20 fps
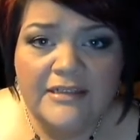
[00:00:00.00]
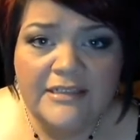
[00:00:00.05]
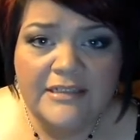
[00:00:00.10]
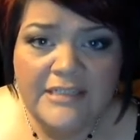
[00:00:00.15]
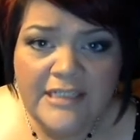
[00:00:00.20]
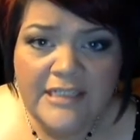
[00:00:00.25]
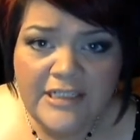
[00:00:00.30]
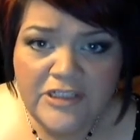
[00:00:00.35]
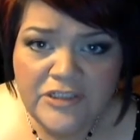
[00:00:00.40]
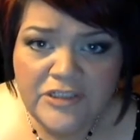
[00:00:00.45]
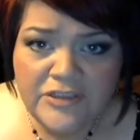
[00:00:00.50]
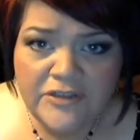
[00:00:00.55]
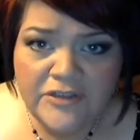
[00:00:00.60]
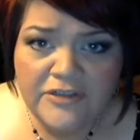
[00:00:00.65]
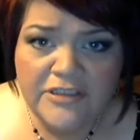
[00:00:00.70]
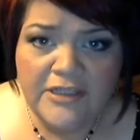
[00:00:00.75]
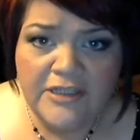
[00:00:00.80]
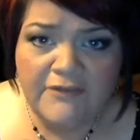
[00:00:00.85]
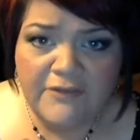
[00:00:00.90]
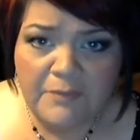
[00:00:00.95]

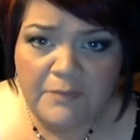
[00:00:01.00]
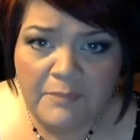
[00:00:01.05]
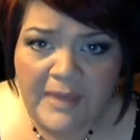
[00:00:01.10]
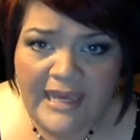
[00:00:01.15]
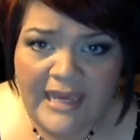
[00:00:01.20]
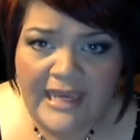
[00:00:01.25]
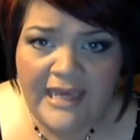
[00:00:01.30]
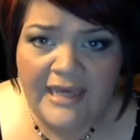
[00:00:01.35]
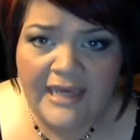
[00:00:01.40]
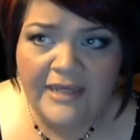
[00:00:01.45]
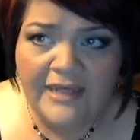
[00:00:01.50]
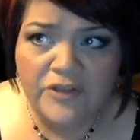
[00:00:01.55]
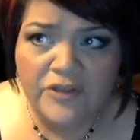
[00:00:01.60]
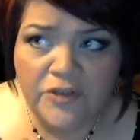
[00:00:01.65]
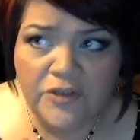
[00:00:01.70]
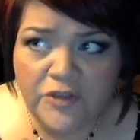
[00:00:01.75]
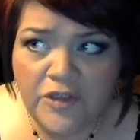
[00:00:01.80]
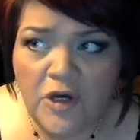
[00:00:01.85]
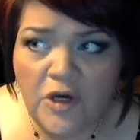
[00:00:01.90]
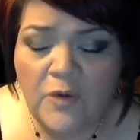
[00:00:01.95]
t-shirts of the band you're
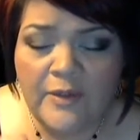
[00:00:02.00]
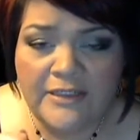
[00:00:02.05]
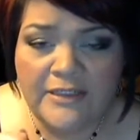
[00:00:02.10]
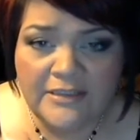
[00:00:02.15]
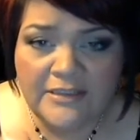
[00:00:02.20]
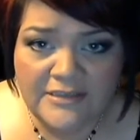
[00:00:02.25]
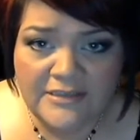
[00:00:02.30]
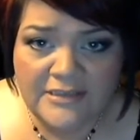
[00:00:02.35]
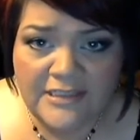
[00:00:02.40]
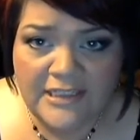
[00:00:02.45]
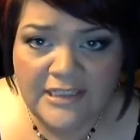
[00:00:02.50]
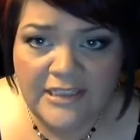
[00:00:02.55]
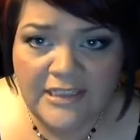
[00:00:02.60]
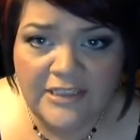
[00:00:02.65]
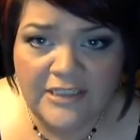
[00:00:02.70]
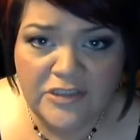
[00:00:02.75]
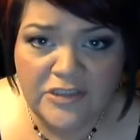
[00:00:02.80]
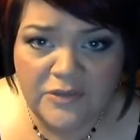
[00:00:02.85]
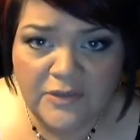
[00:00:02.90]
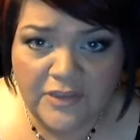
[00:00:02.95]
going to see
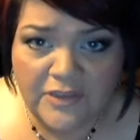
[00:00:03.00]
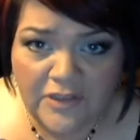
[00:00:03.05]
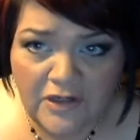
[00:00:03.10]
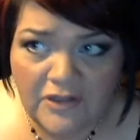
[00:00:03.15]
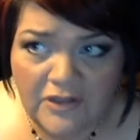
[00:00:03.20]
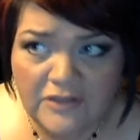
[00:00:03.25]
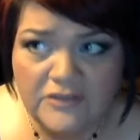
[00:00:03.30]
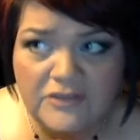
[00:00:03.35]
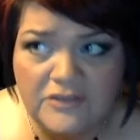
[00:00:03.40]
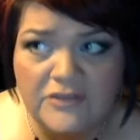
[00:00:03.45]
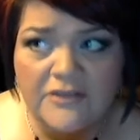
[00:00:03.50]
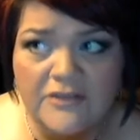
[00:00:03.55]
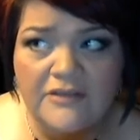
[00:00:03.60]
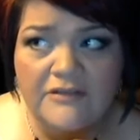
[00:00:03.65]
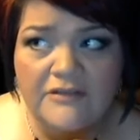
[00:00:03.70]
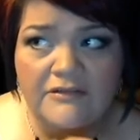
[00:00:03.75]
to a concert.